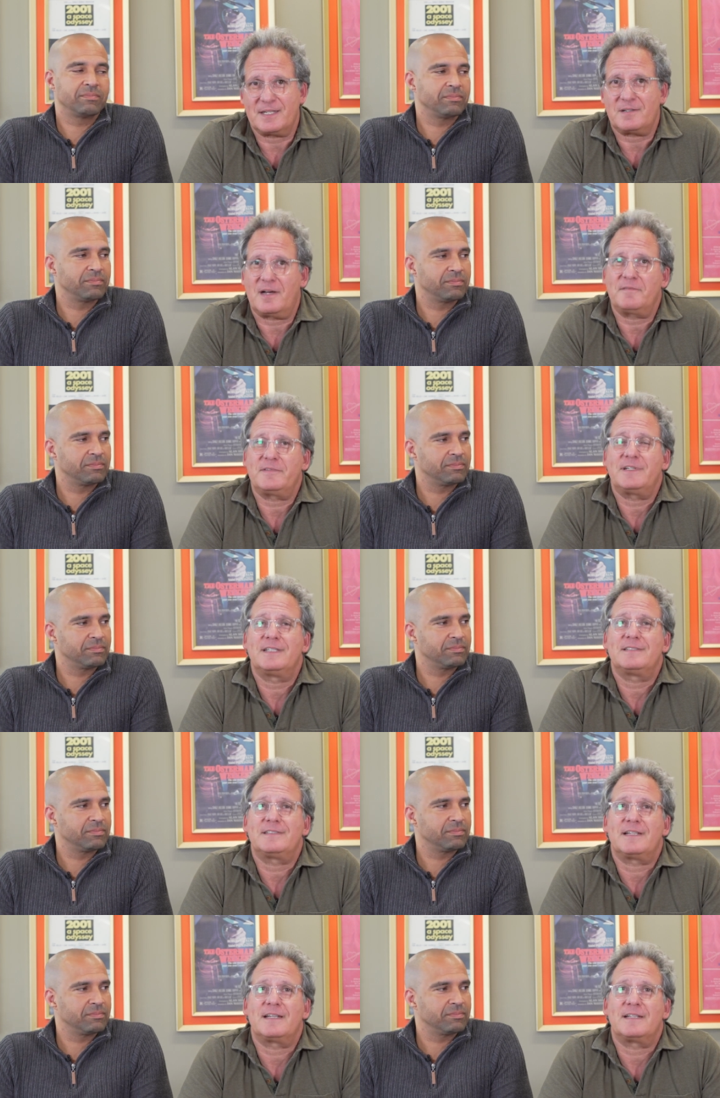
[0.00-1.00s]
Speaker 1: to get
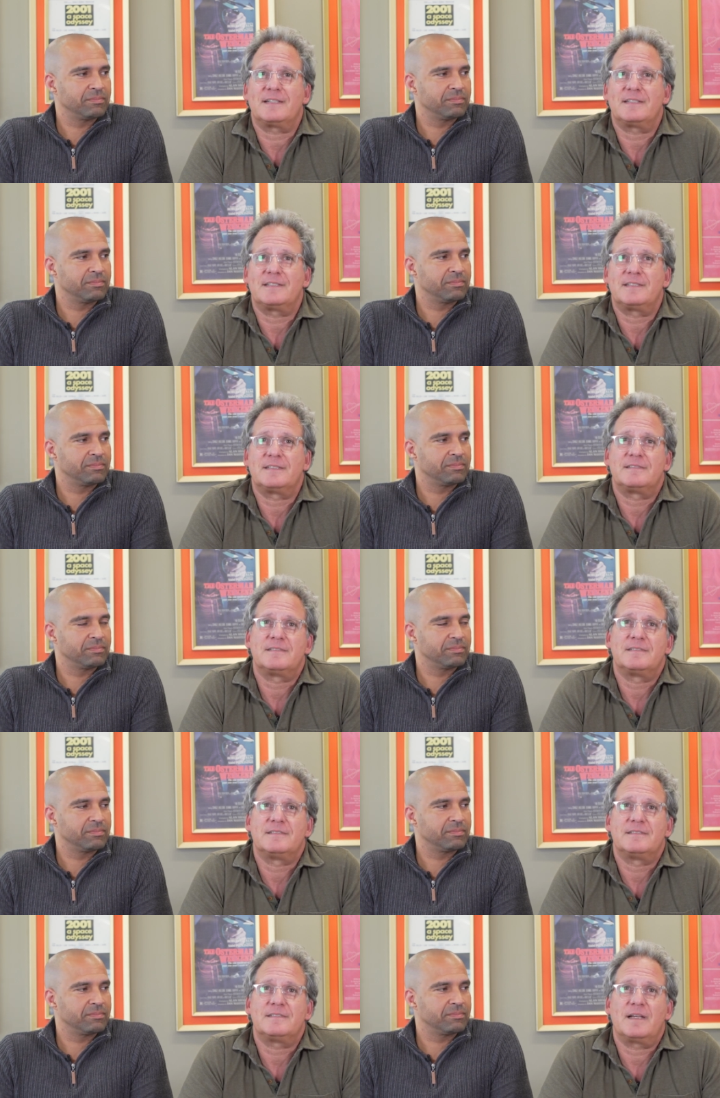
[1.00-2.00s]
confident, and
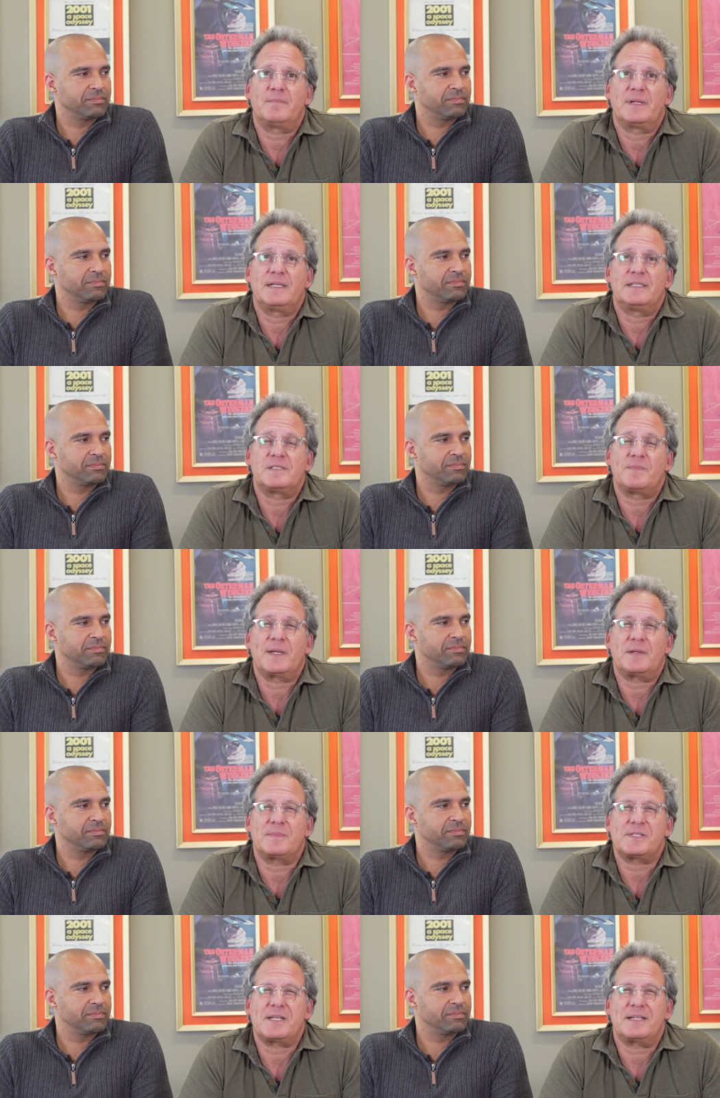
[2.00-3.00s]
that means
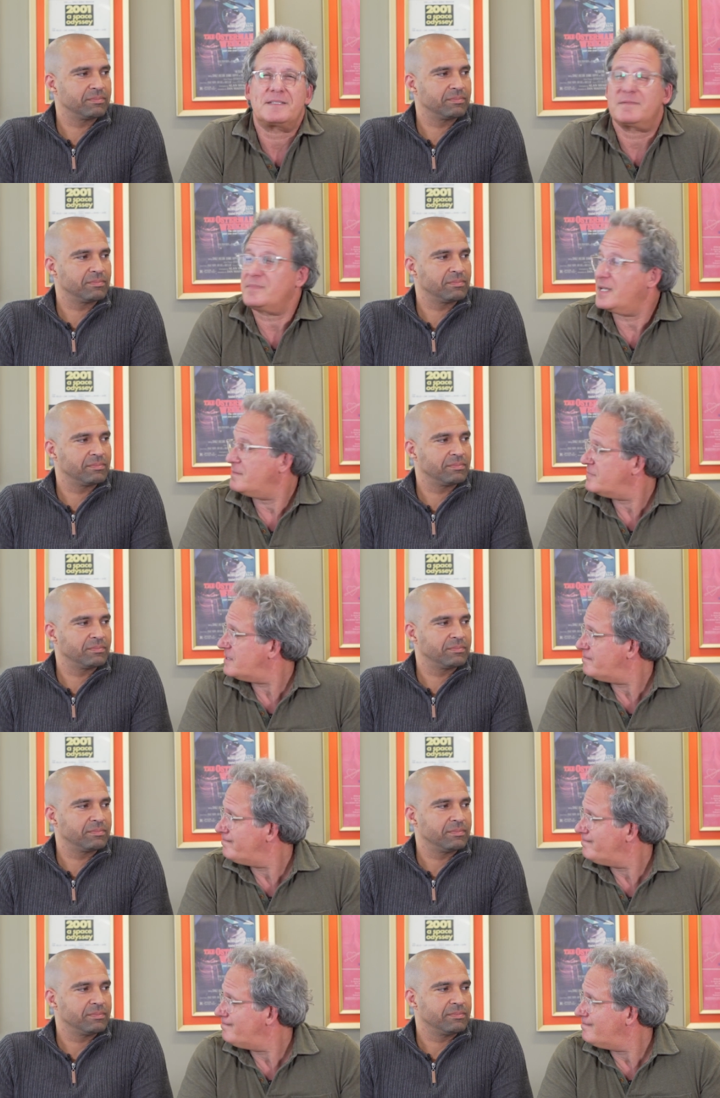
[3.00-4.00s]
making mistakes sometimes.
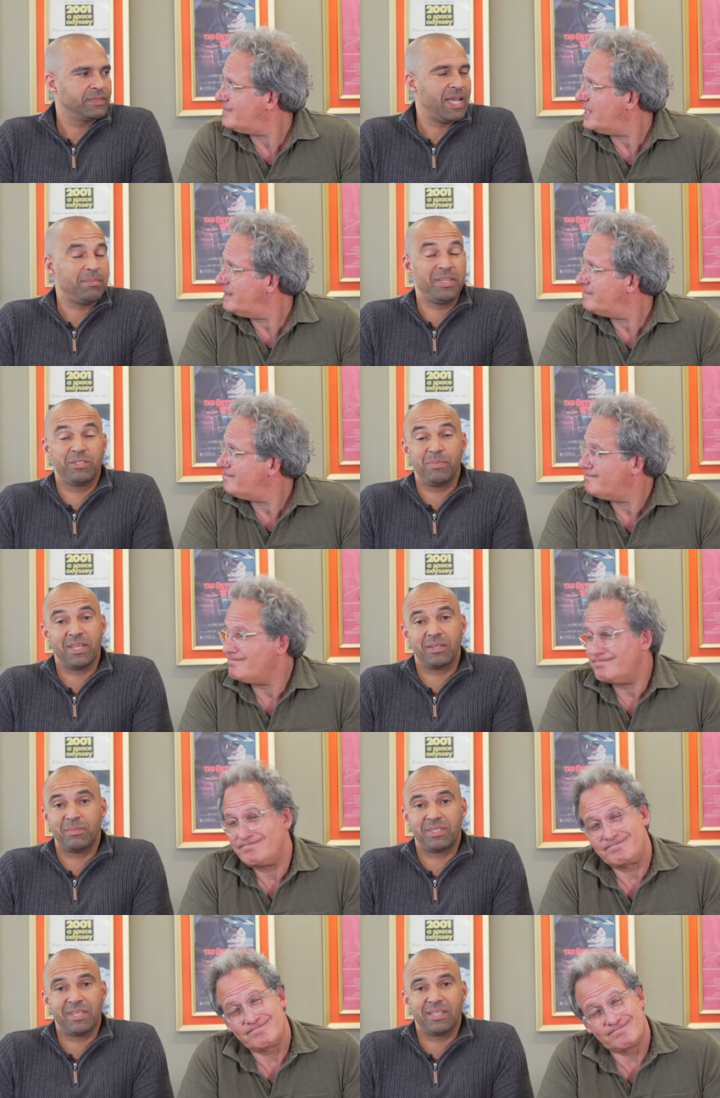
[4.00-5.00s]
Speaker 2: Yeah, it means
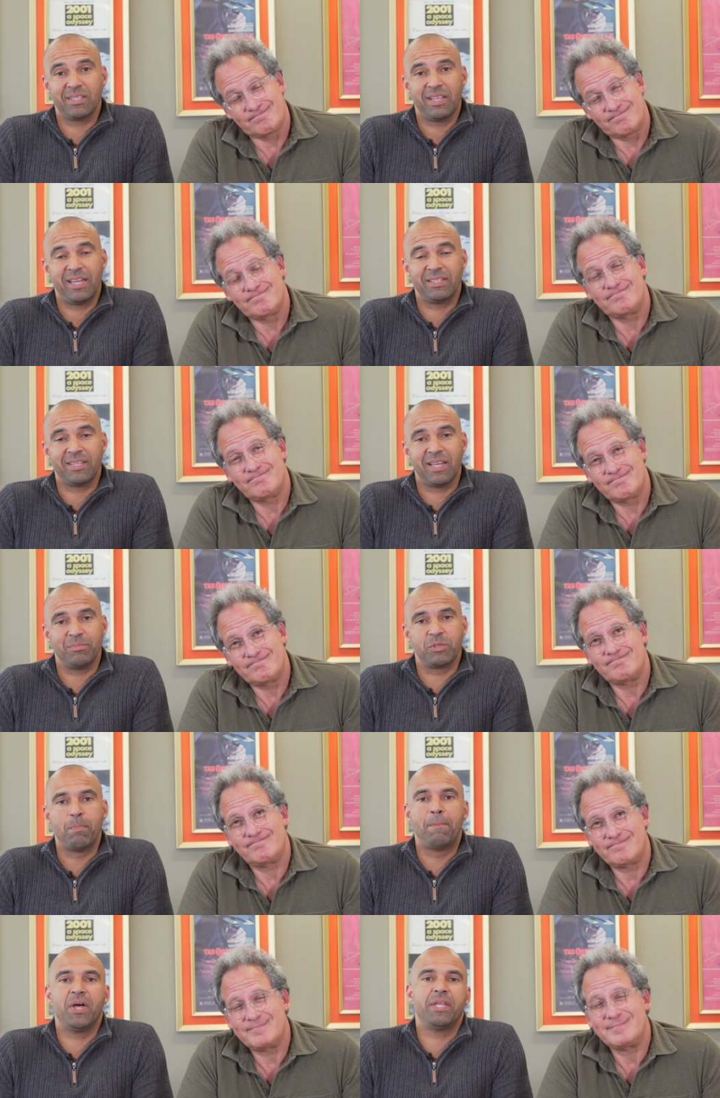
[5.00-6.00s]
making mistakes a lot of times,
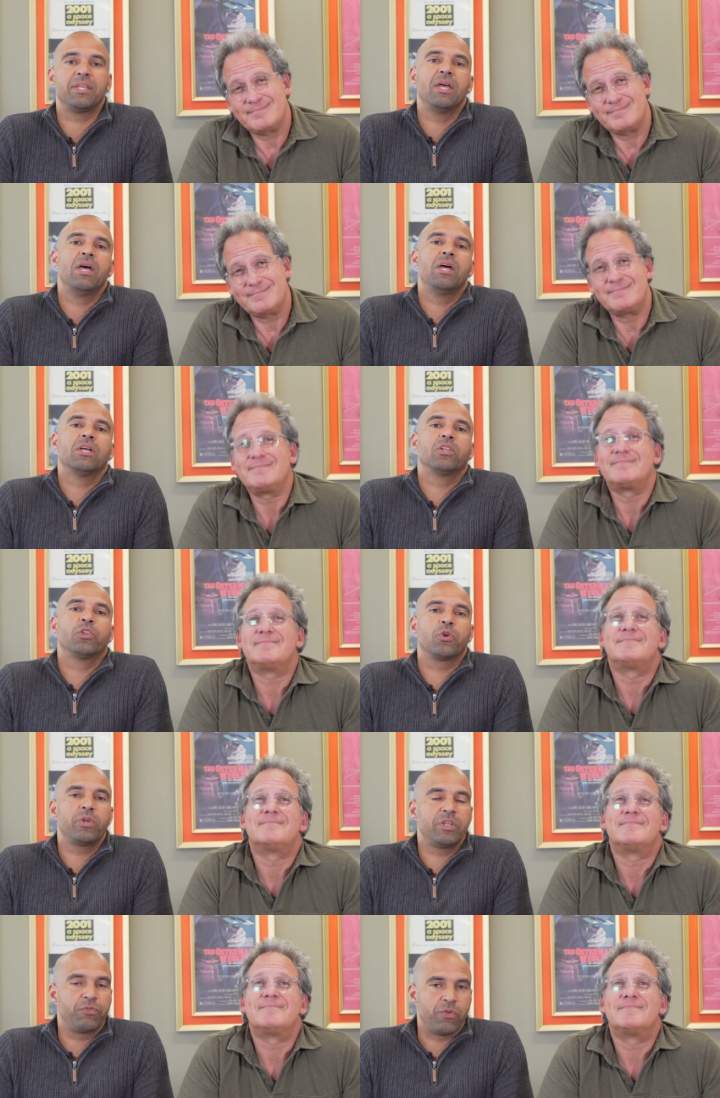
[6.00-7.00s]
but
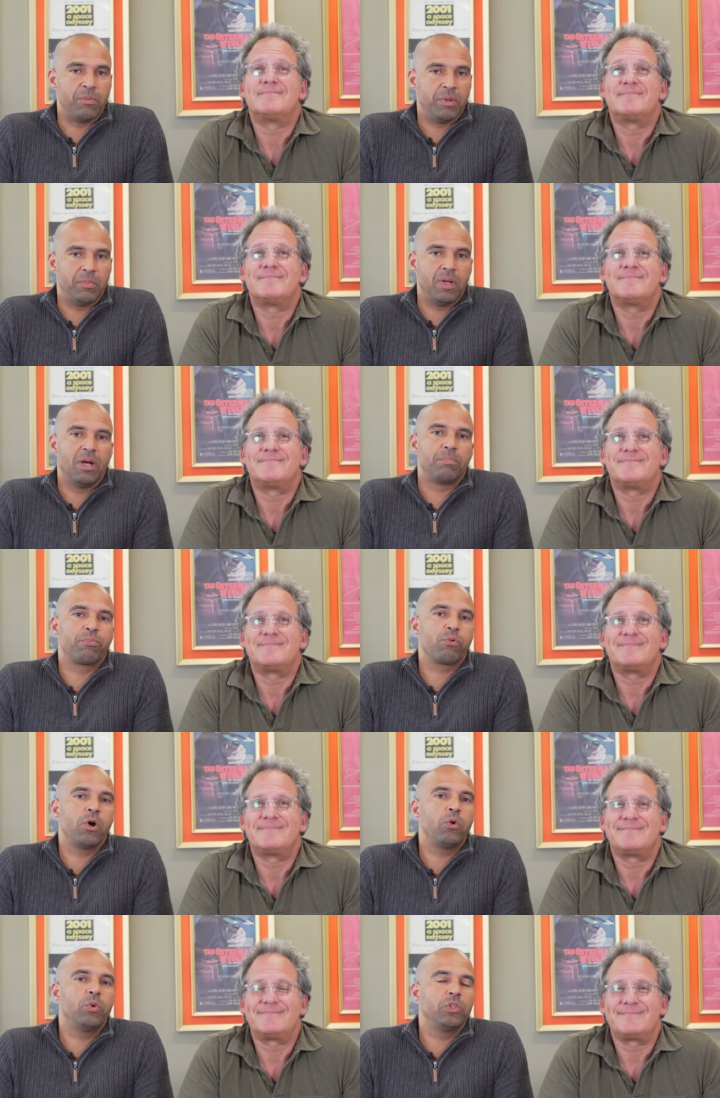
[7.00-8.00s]
learning from them. A
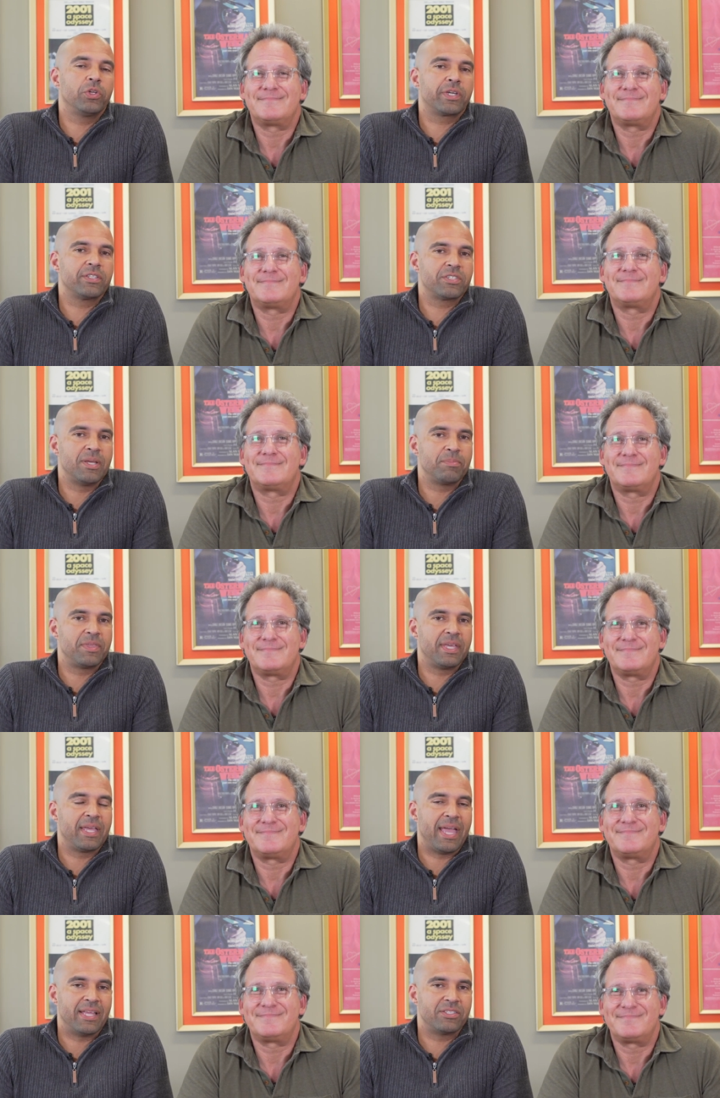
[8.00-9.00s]
pro will look at
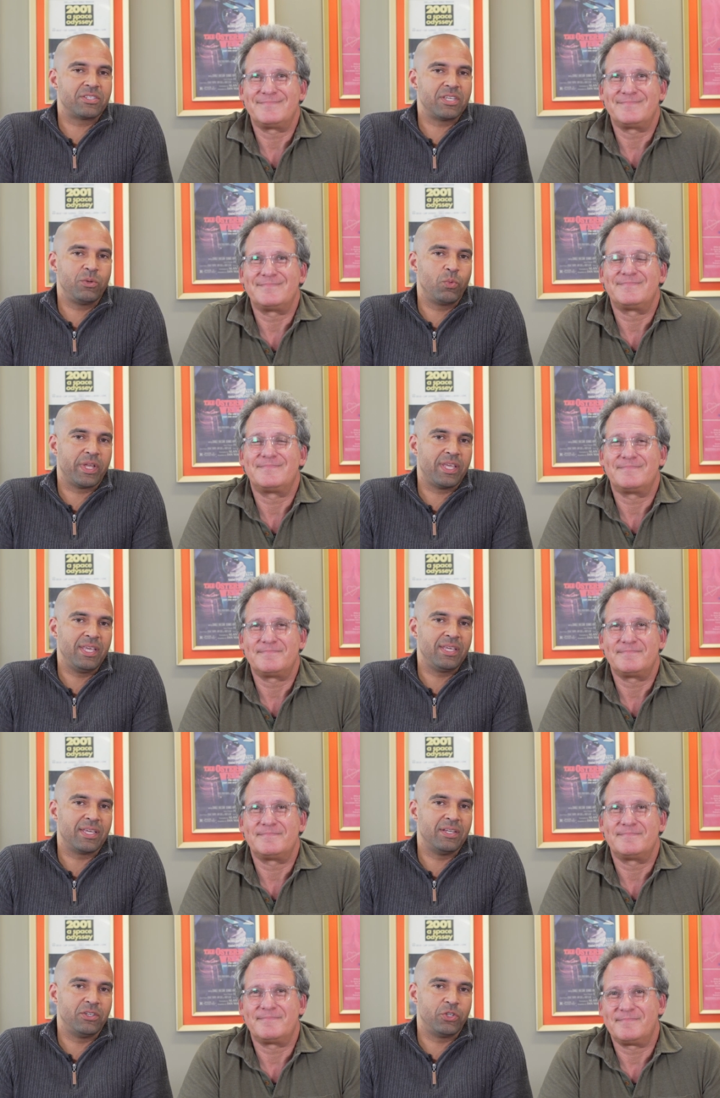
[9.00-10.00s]
something and see what he
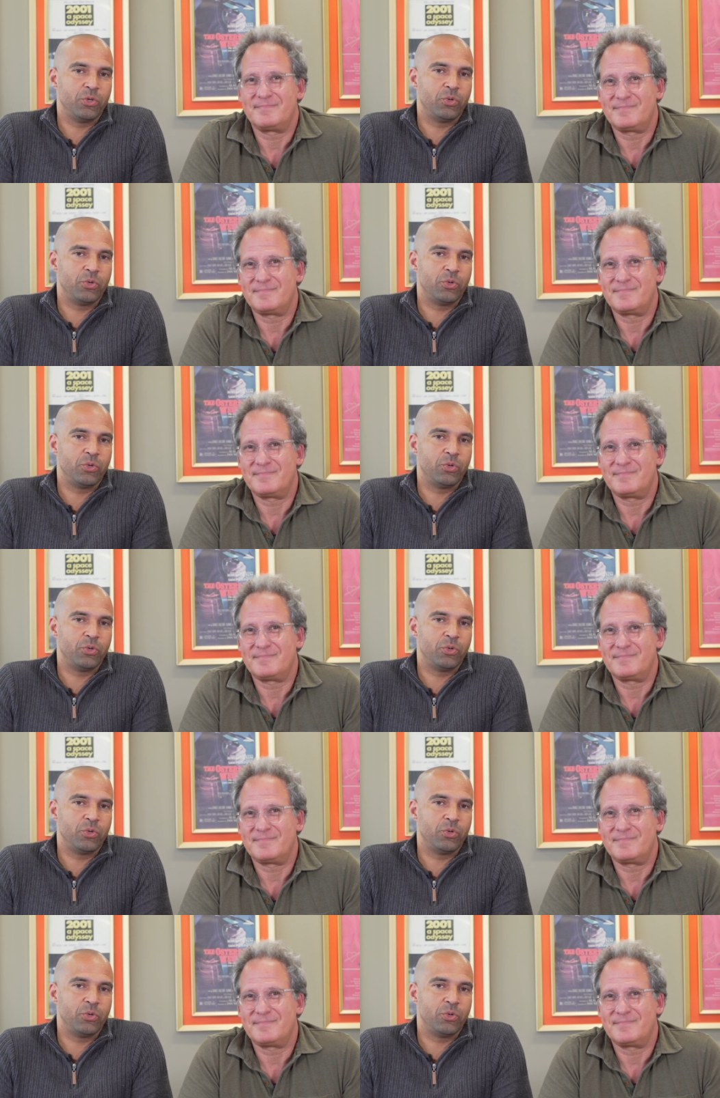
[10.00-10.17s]
can